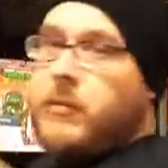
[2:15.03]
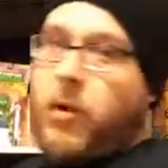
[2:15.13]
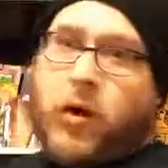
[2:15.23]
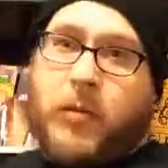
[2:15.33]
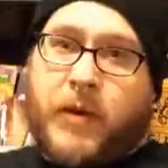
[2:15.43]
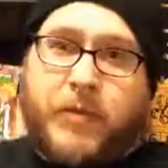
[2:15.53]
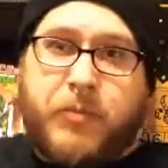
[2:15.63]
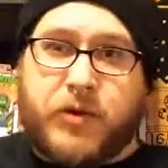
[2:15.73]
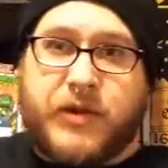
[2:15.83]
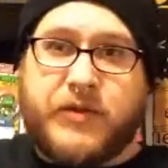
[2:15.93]
from all my
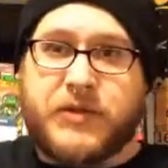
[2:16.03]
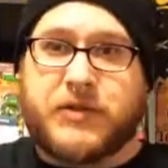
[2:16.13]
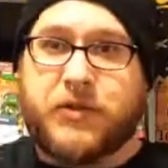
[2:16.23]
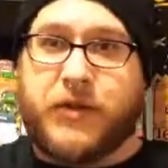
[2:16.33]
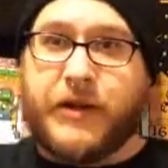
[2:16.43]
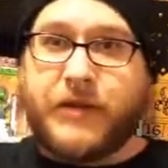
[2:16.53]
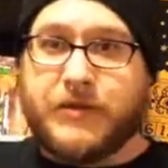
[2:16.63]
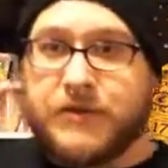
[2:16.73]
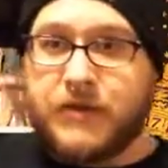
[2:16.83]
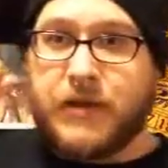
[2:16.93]
previous
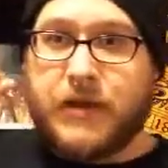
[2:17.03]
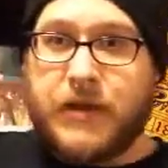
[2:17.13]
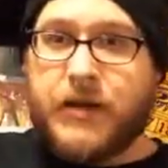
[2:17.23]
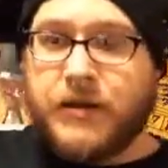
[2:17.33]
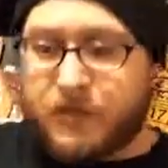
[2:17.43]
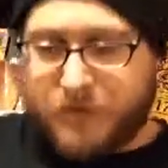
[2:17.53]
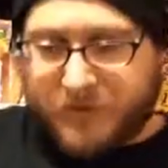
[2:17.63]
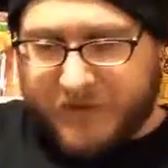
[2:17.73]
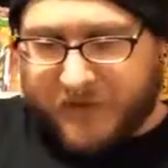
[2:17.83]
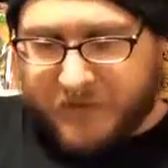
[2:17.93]
crates. I know
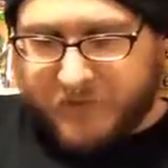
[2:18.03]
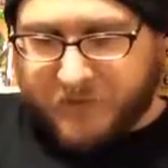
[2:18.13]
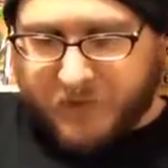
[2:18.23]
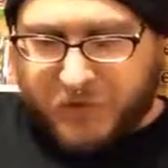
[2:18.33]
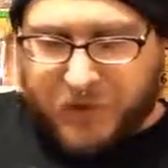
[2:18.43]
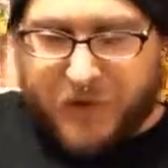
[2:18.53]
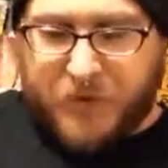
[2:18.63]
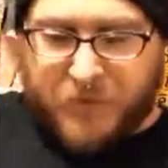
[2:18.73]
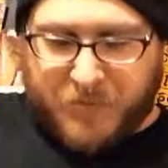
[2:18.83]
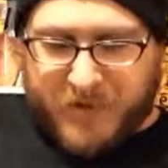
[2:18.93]
that that doesn't really show
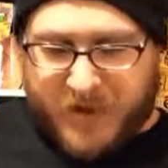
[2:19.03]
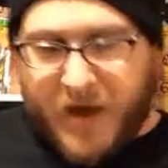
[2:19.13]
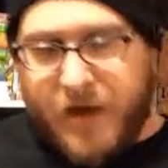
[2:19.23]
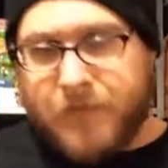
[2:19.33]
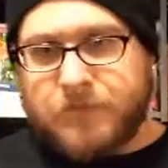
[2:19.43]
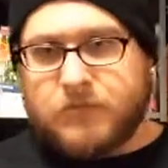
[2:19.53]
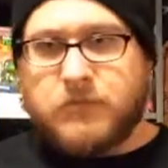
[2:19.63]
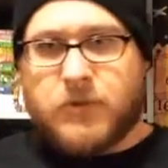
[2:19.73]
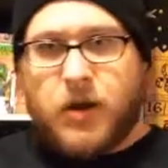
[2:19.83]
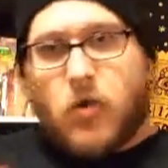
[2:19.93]
you, but yeah,
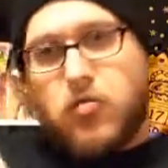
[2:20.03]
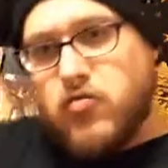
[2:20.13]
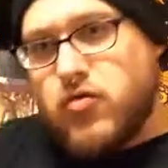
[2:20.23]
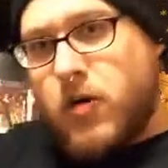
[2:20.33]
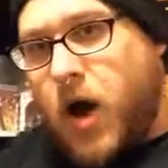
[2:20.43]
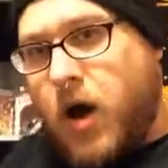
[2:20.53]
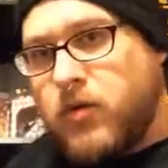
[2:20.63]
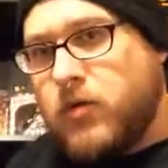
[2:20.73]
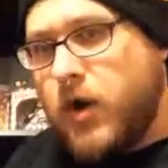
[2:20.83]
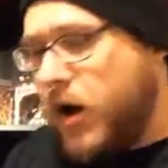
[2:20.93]
you know, ooh ah,
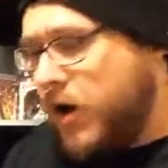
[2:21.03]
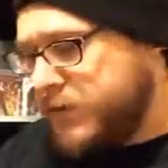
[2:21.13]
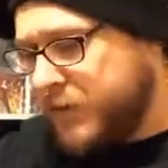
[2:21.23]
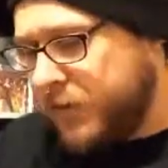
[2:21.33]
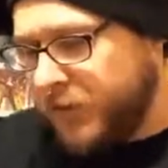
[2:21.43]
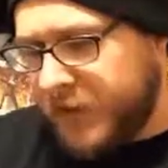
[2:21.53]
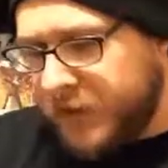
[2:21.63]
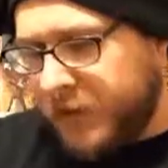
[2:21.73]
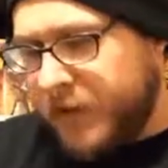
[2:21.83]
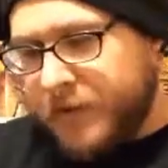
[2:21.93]
ooh ah. So
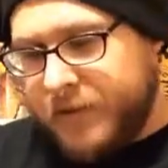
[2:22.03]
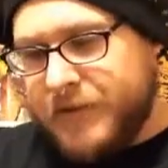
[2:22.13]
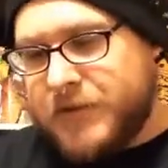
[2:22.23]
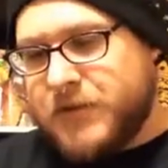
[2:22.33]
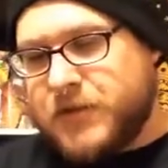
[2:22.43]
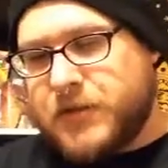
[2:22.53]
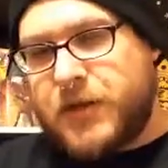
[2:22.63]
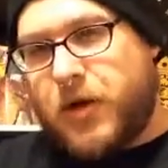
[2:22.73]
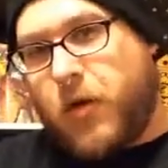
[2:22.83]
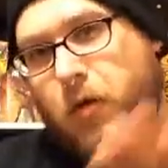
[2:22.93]
this is just
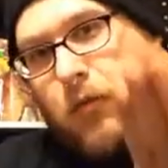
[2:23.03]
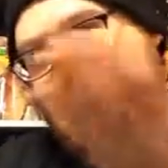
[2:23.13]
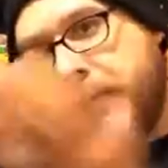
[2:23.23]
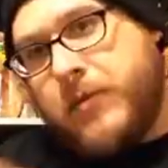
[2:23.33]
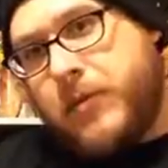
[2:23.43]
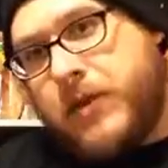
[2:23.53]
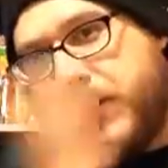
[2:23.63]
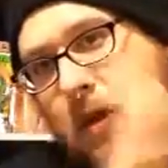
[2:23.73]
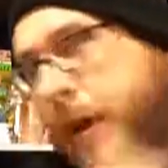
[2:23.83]
going to go right in with